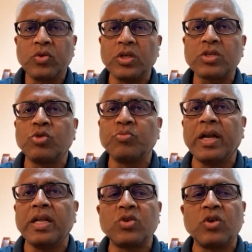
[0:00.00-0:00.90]
So this could be
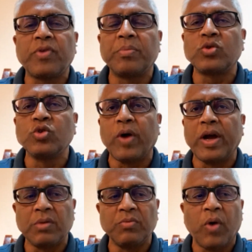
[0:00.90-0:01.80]
understood from the two
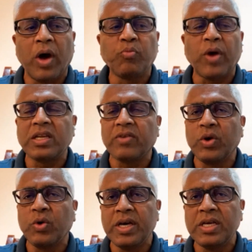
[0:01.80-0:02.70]
point of view. One point of
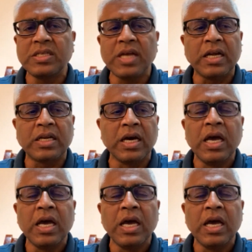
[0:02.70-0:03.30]
view is that